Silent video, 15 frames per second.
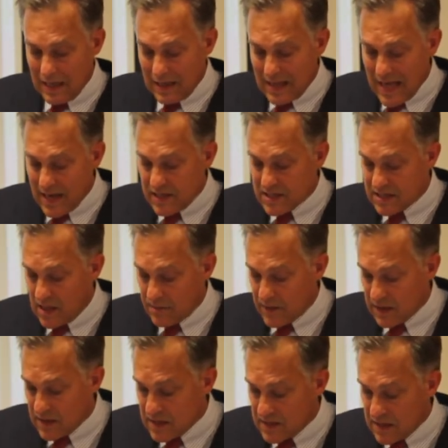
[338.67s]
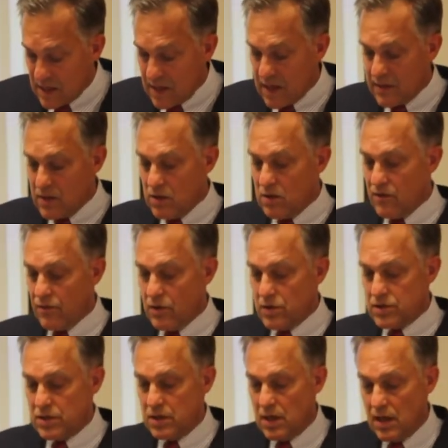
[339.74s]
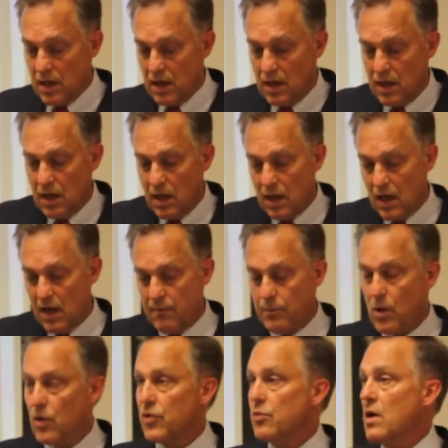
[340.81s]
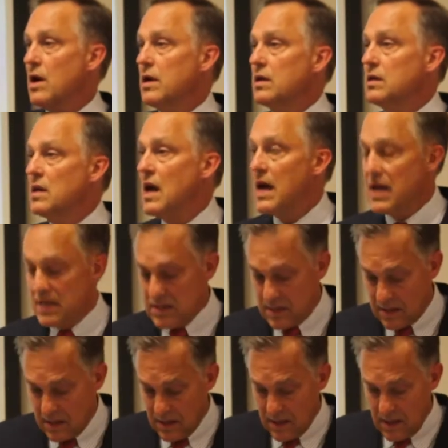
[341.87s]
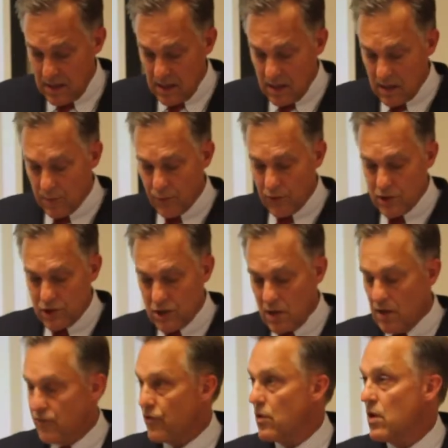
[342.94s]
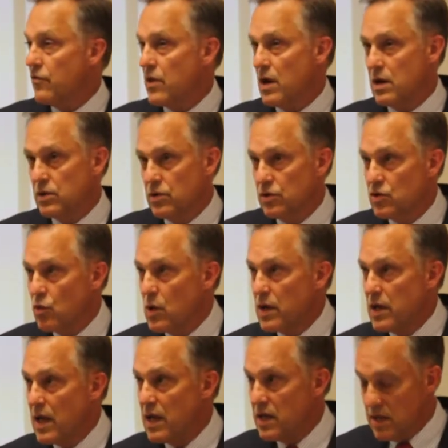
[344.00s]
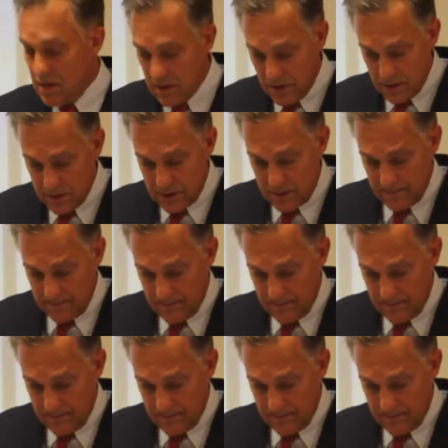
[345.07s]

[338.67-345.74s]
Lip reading: That is something the city and the university have both recognized and appreciated for over 128 years.